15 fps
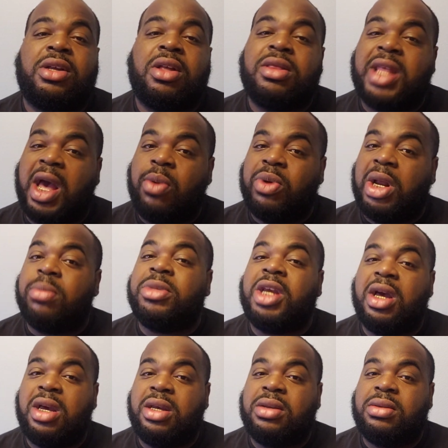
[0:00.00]
now when I'm
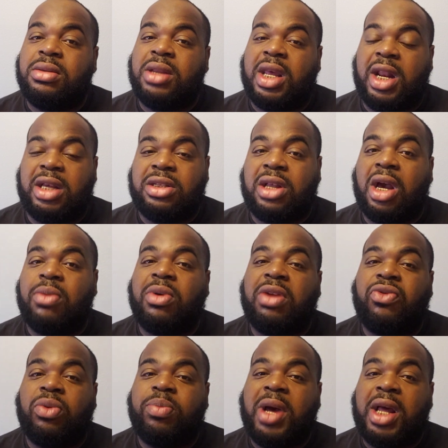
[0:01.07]
done and I start running
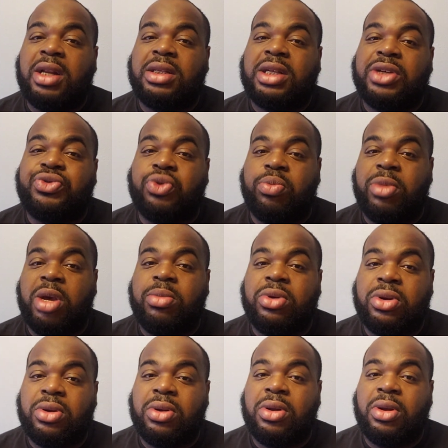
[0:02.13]
for politics,
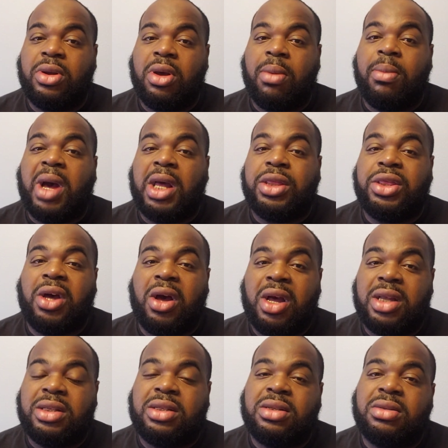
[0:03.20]
remember my
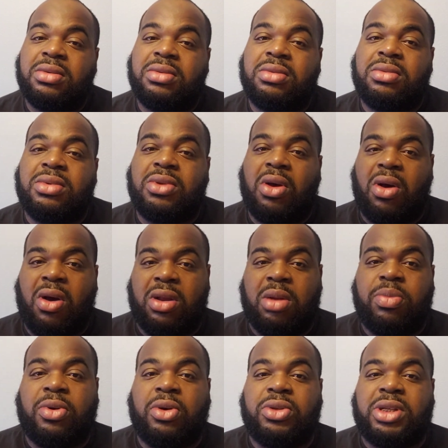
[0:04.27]
thoughts on the
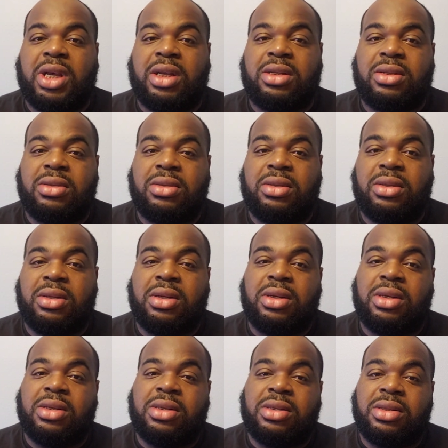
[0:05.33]
protest.
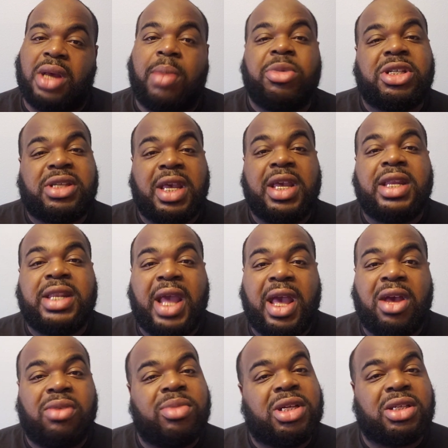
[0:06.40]
I'm going to say it
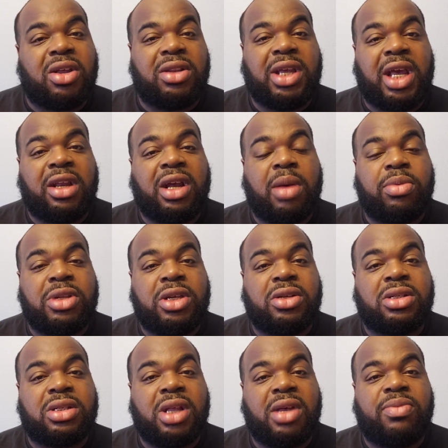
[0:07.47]
now because I only got a couple
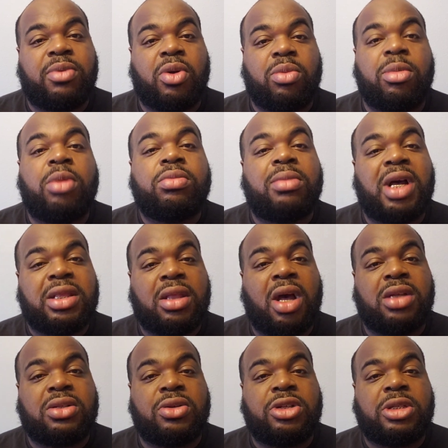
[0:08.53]
years left, but remember my
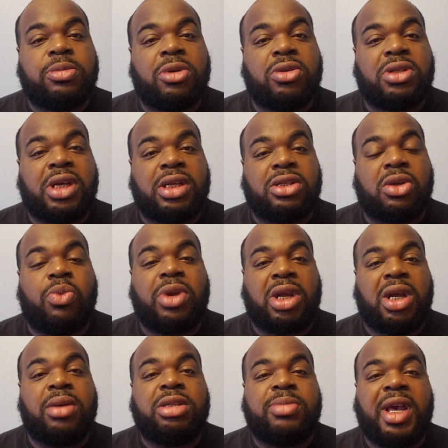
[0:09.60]
thoughts on this protest. So when it
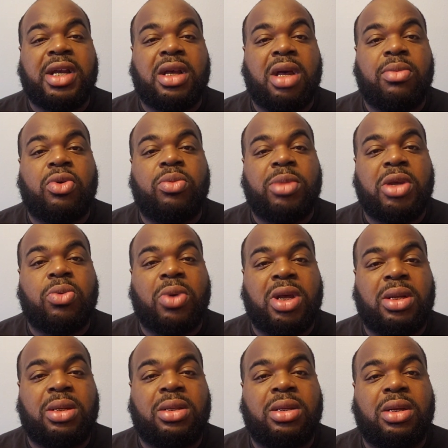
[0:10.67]
comes back up with me
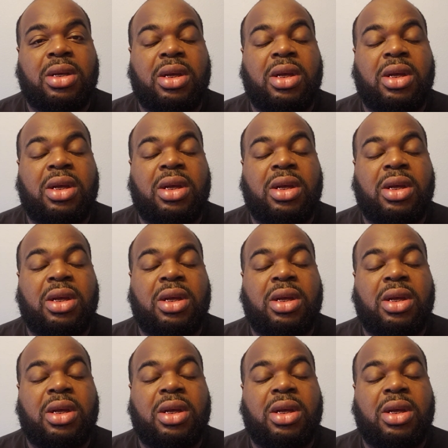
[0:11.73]
running,